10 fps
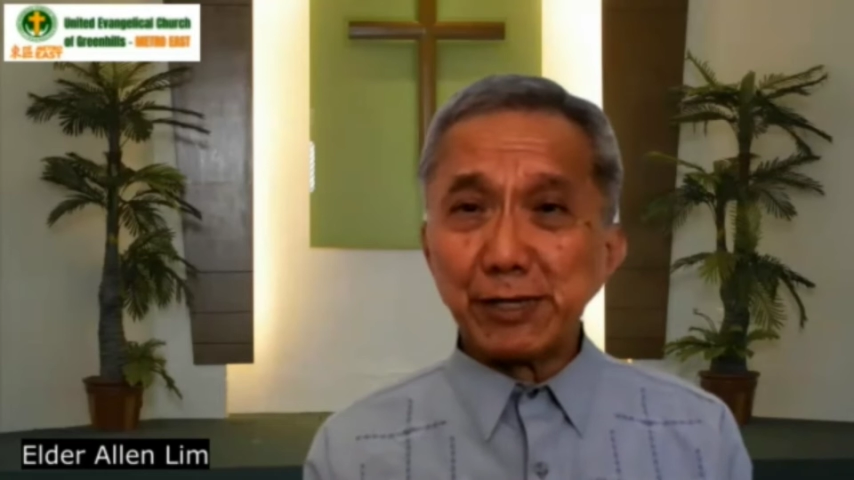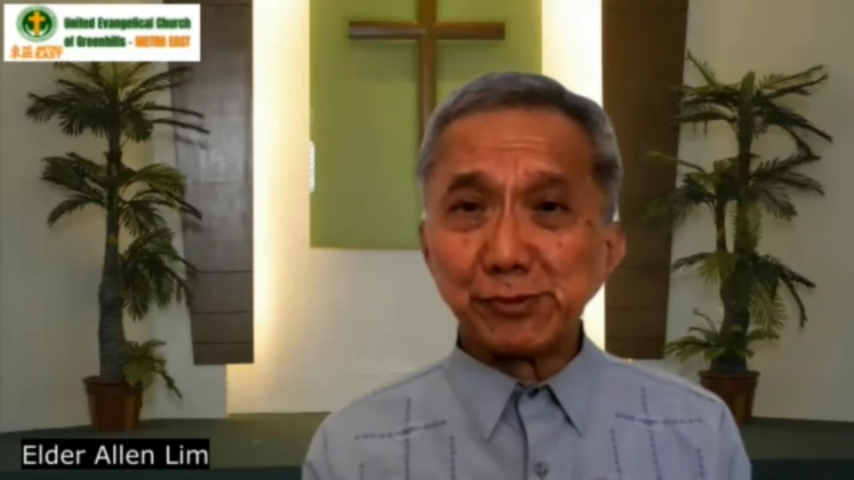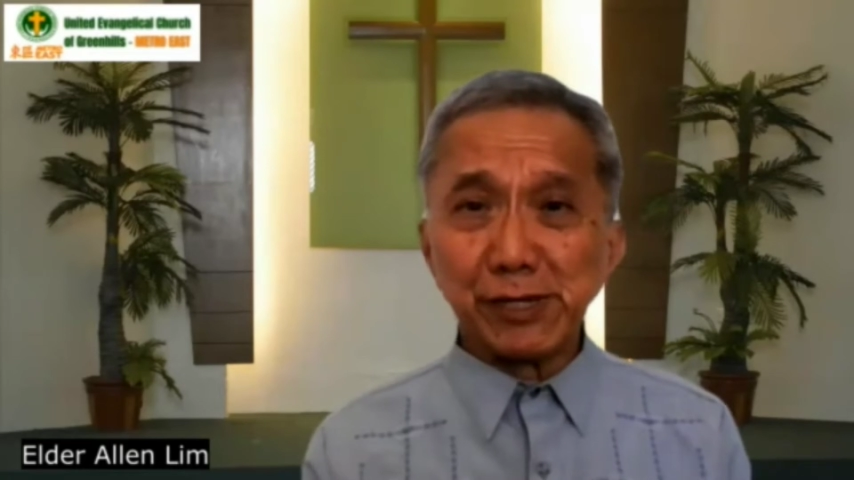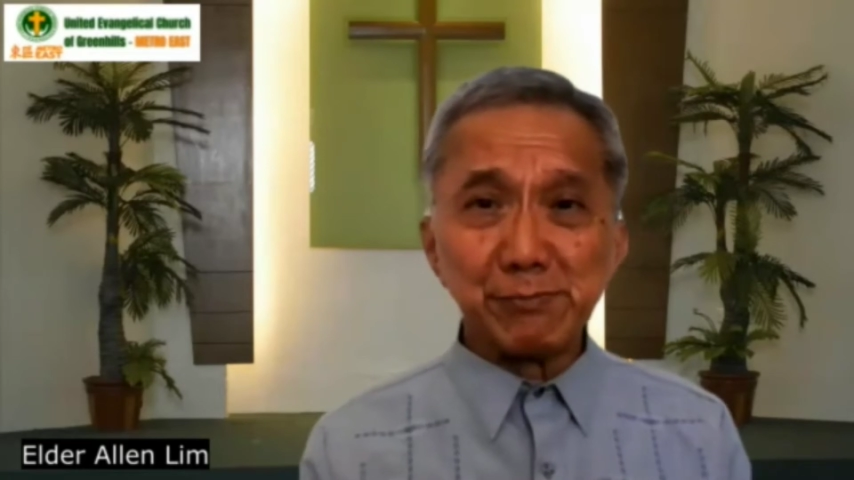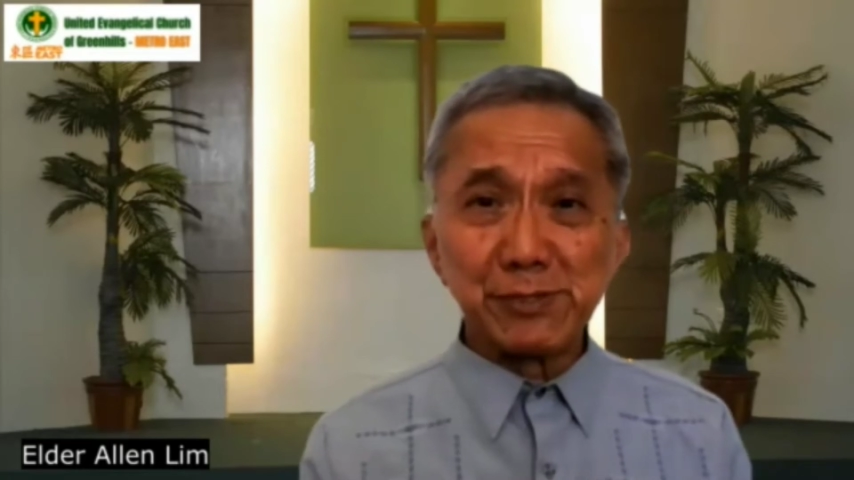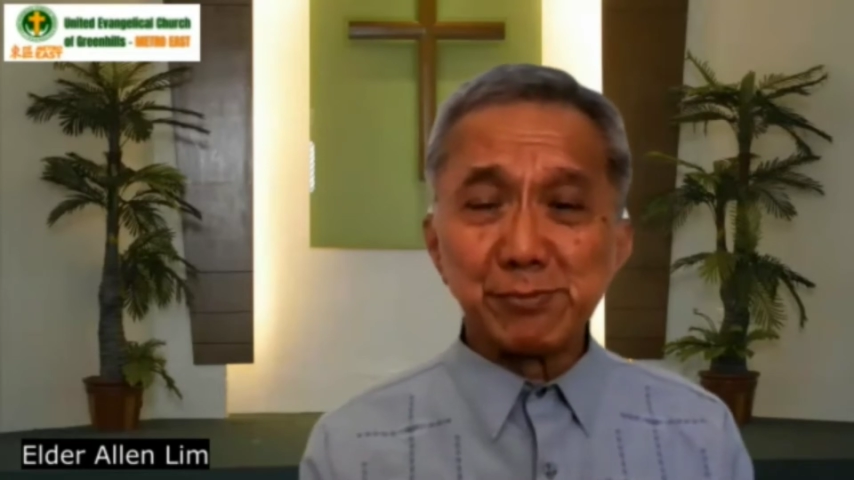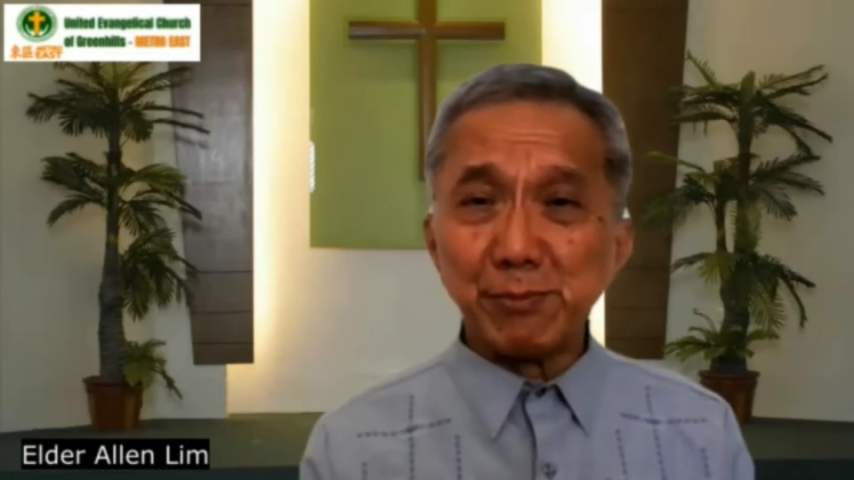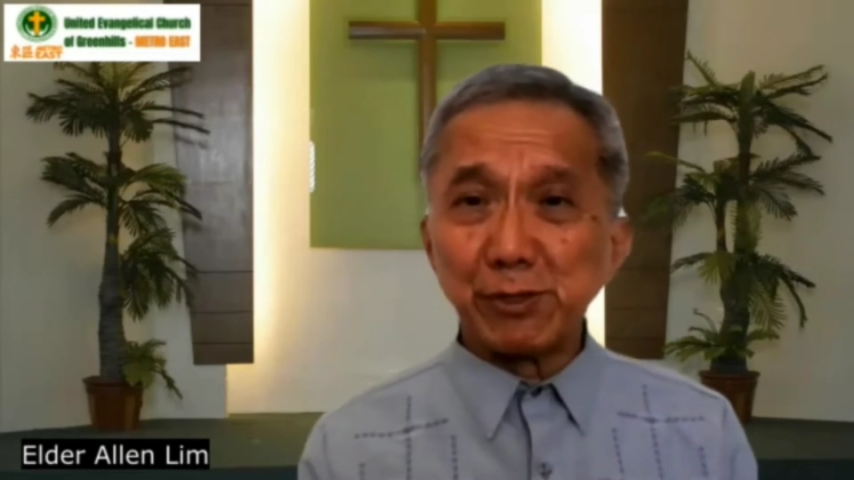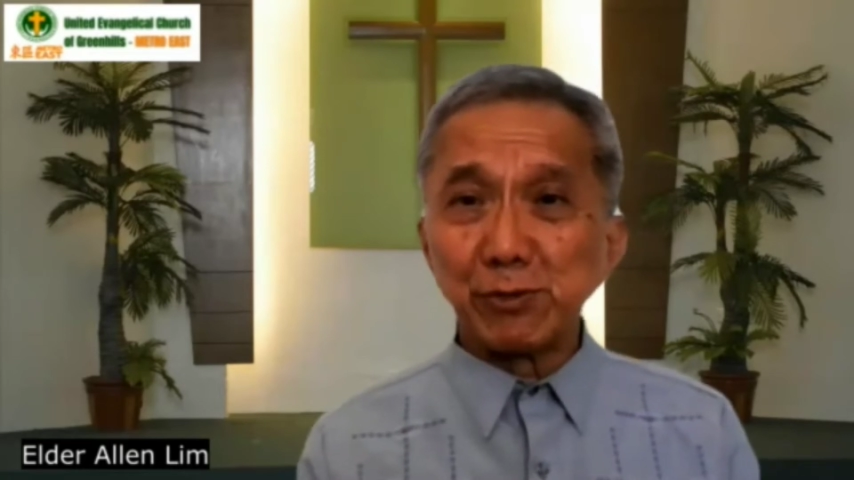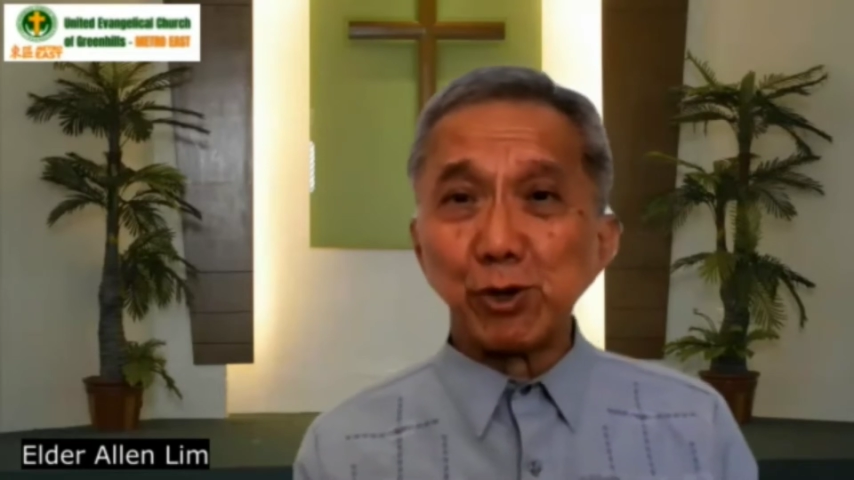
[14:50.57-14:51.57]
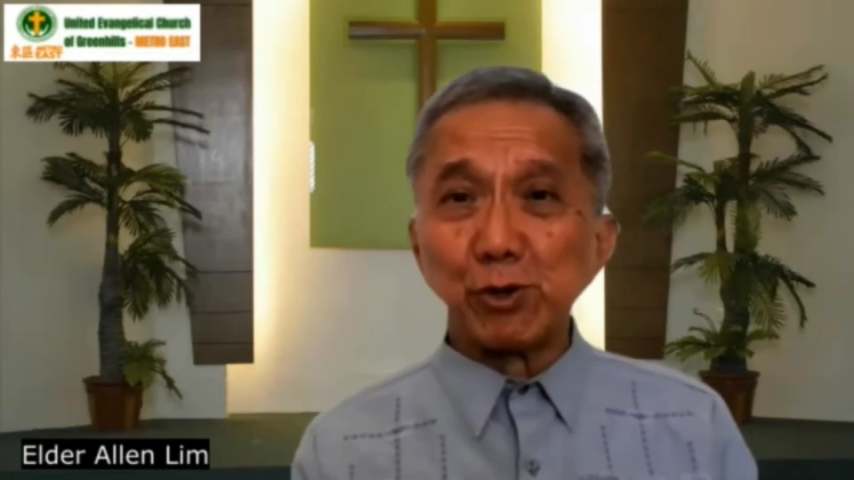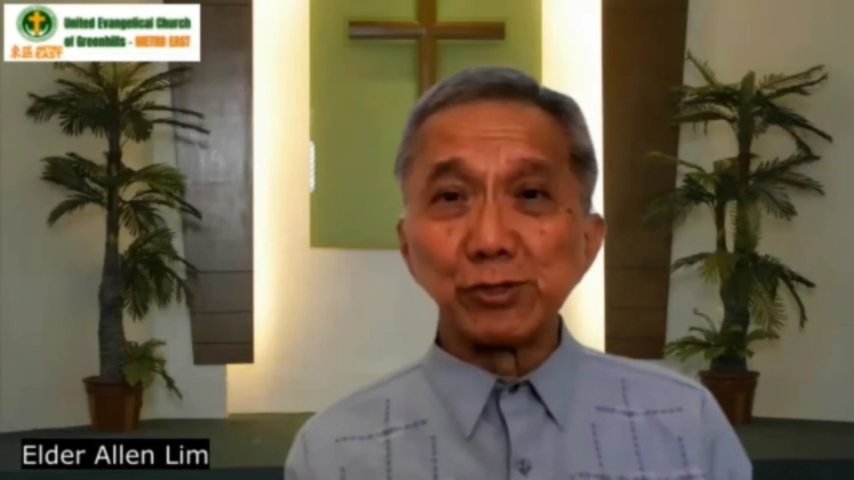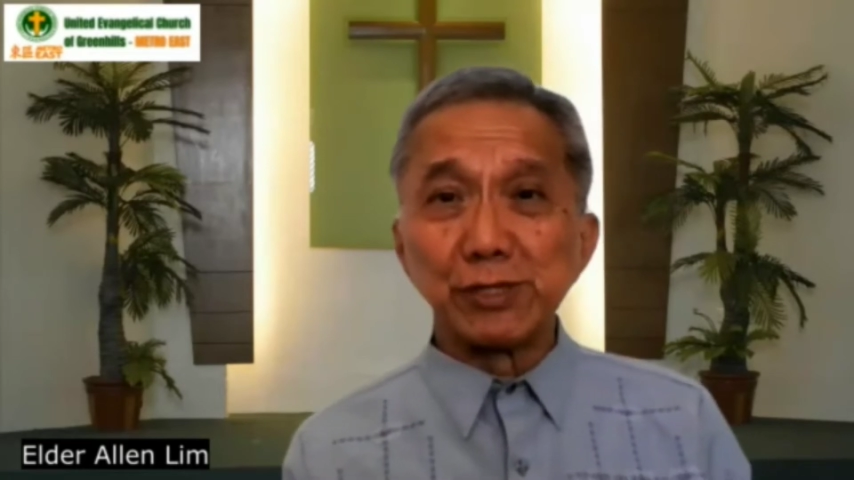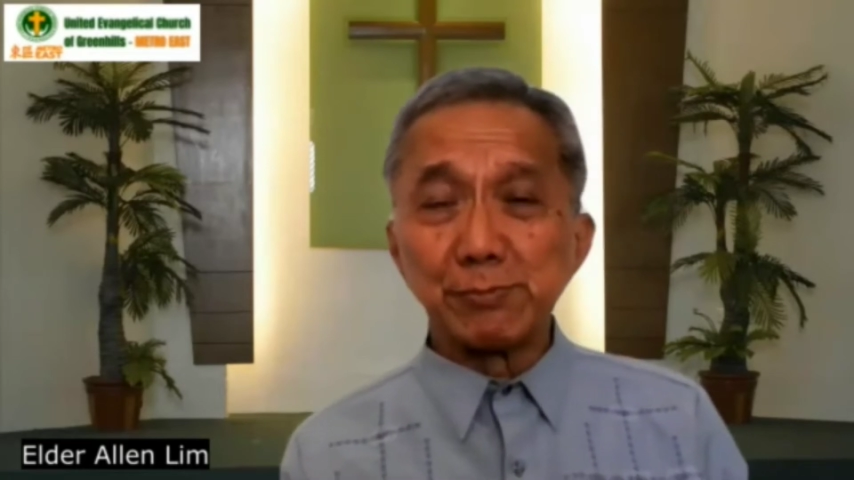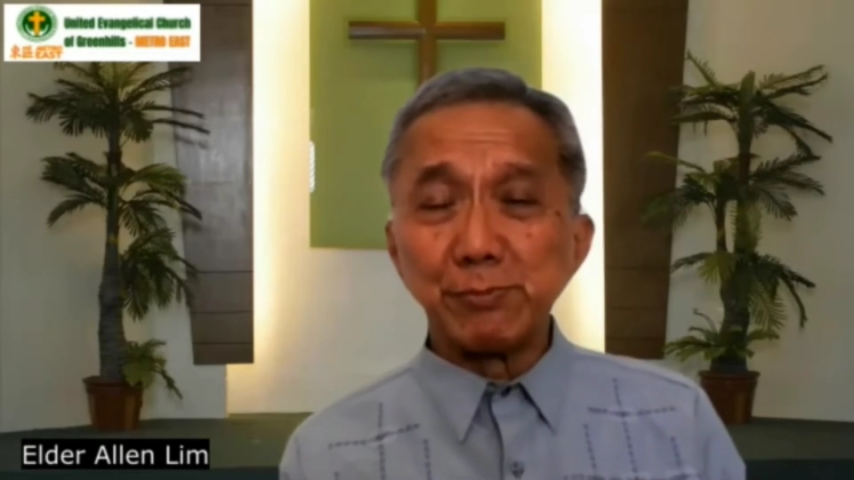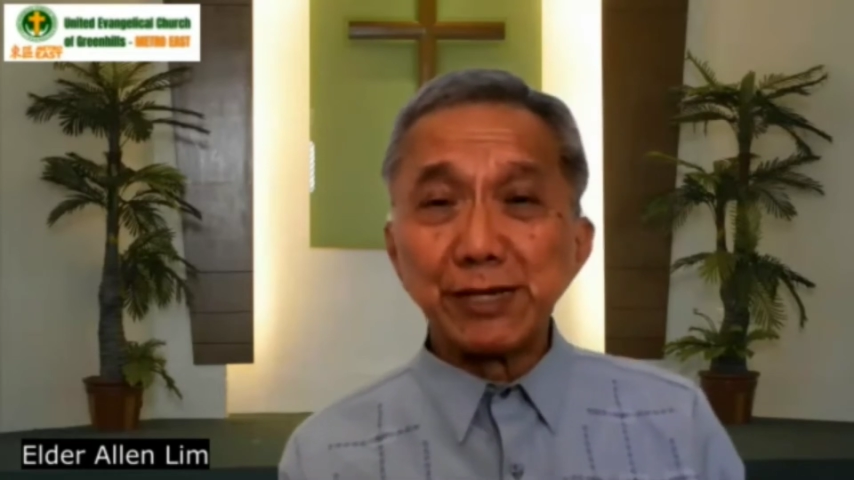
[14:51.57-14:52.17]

big dreams, maybe to go to the